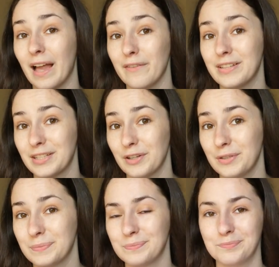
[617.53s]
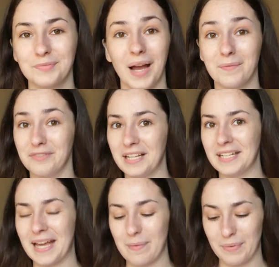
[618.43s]
Life is good. I'm
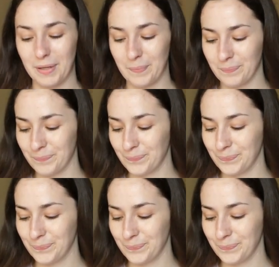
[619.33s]
feeling happy.